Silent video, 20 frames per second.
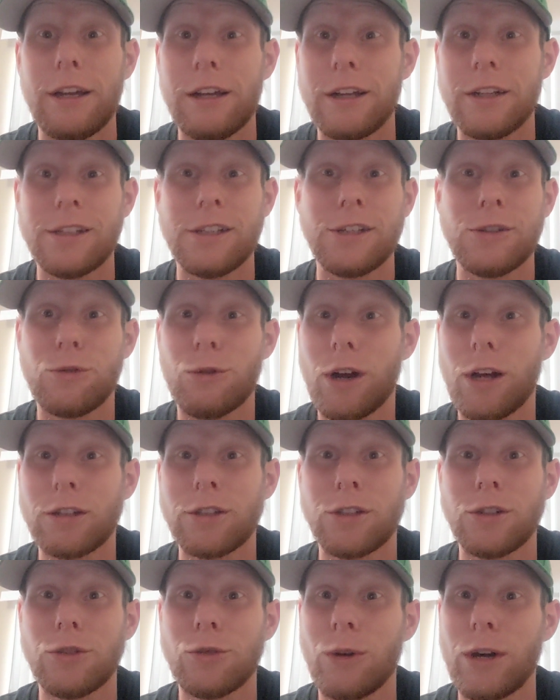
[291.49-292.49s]
This is
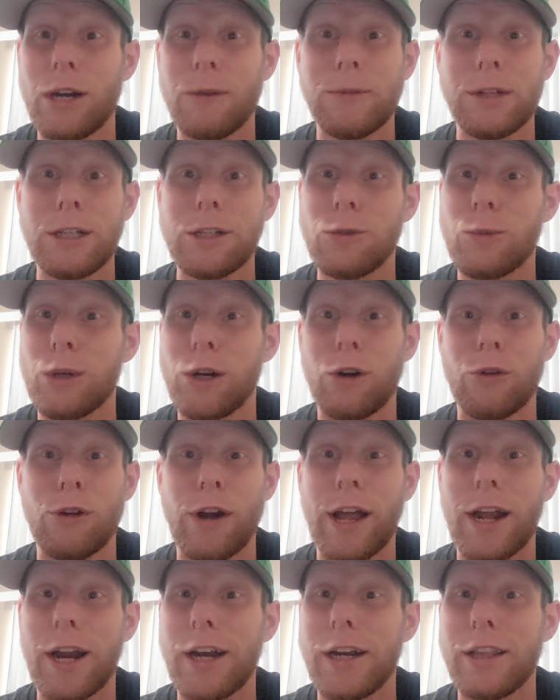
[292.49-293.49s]
Roscoe's Ramblings. We don't
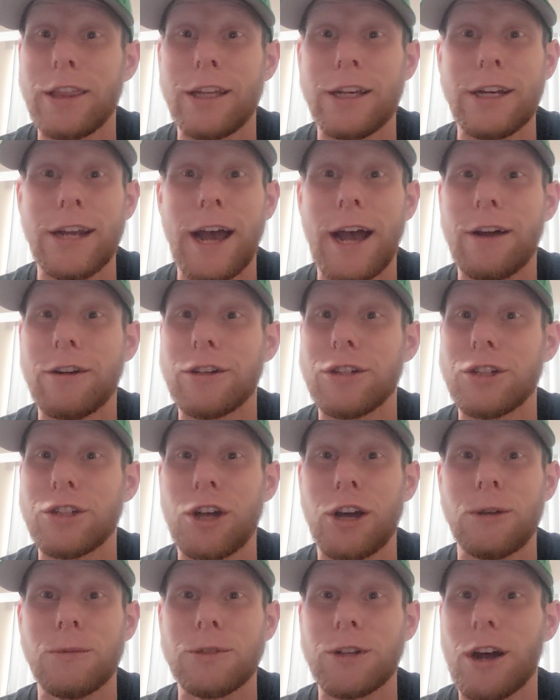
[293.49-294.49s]
write anything down. It just
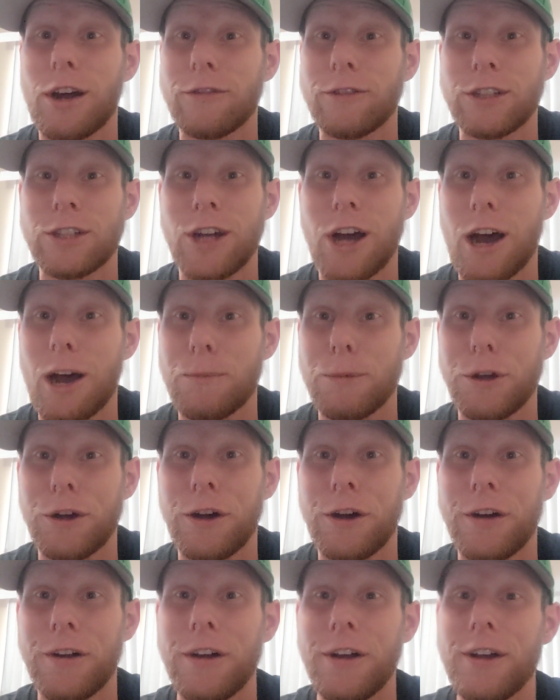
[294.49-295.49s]
comes off the top,
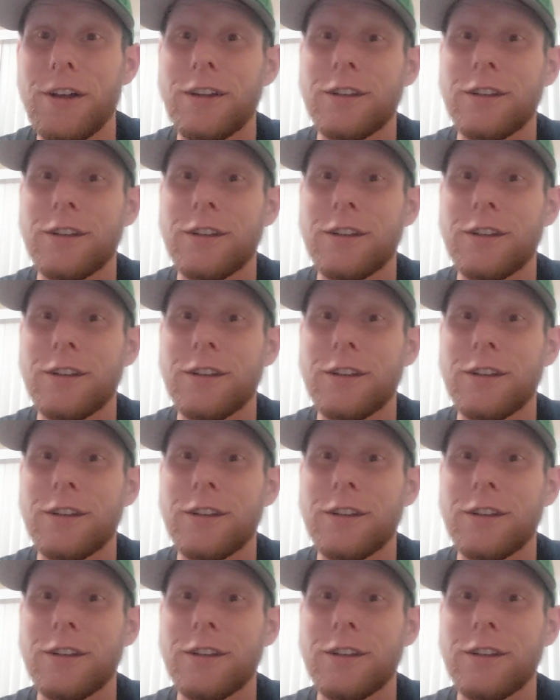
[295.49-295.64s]
y'all.